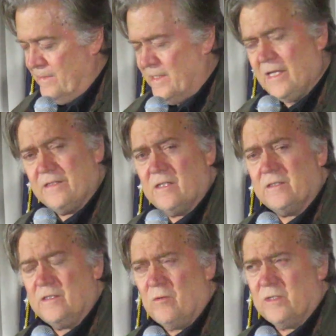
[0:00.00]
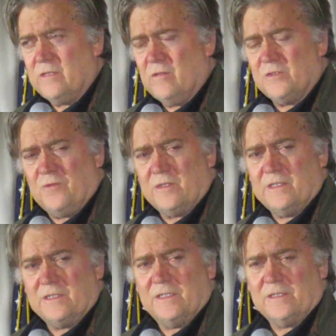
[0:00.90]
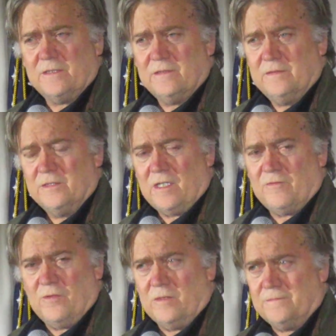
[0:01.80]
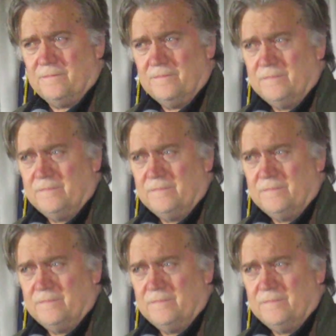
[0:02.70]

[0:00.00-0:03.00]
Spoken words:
That, you know what? You know whose fault this is? It's our fault.